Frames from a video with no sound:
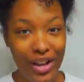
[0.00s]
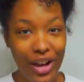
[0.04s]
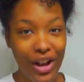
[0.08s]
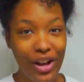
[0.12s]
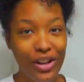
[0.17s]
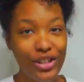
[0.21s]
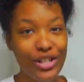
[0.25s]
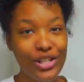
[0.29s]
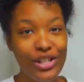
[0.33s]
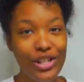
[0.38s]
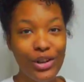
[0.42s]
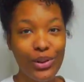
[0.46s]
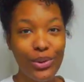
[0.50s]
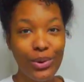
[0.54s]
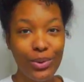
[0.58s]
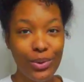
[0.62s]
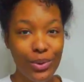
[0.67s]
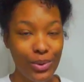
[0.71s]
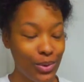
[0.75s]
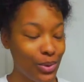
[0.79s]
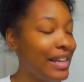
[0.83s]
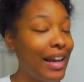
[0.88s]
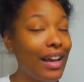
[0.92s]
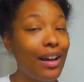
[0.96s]
y'all so
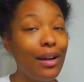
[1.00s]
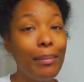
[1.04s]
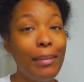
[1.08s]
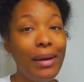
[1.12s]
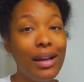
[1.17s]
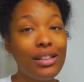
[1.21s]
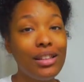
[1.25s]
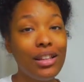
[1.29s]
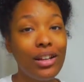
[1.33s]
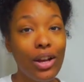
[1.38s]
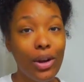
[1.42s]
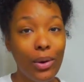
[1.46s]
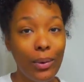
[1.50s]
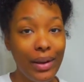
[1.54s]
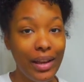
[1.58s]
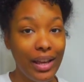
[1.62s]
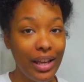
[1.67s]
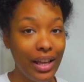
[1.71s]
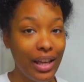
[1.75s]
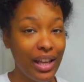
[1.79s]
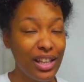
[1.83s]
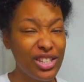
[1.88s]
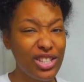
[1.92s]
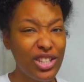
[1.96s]
now i'm about to go
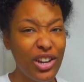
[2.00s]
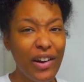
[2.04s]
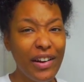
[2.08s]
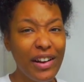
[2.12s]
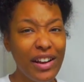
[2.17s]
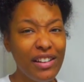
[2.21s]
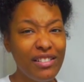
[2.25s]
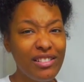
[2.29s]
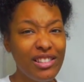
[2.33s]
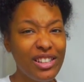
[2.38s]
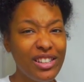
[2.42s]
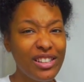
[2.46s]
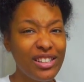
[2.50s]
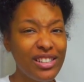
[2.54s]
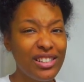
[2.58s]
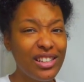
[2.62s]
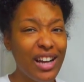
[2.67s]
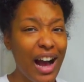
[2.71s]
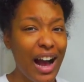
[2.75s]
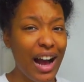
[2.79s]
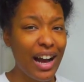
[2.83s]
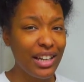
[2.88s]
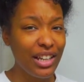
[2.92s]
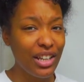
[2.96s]
ahead sorry if the
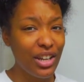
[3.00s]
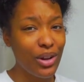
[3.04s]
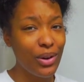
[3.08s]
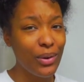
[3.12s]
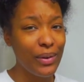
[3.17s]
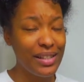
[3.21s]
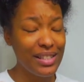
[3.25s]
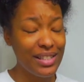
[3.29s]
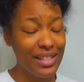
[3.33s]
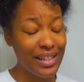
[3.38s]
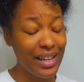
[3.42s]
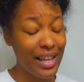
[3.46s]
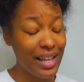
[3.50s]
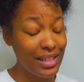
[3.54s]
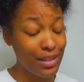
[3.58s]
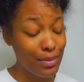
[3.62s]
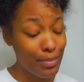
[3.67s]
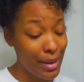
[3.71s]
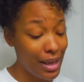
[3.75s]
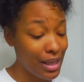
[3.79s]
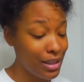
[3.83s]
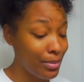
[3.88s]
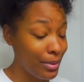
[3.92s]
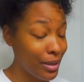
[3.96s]
audio isn't as
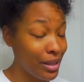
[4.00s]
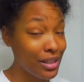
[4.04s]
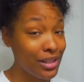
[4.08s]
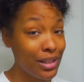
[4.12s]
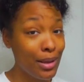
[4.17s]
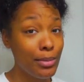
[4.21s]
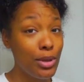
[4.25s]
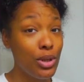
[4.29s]
best because i'm